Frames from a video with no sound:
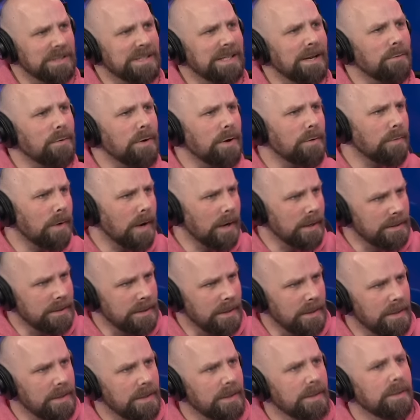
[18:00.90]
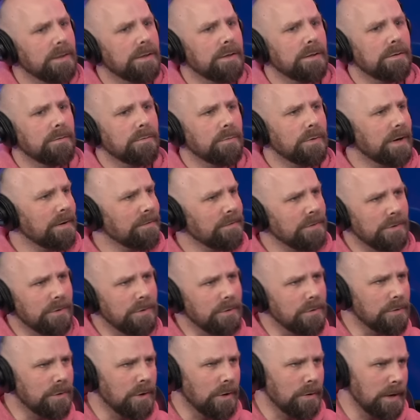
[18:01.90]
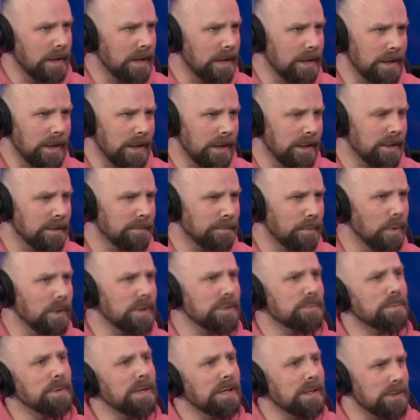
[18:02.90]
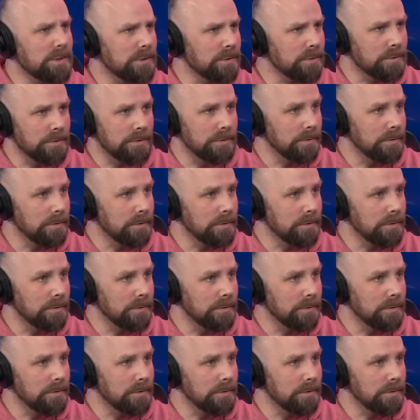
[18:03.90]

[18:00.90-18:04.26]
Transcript: that why Ron said, whatever you do, don't hit any of the boys because you're...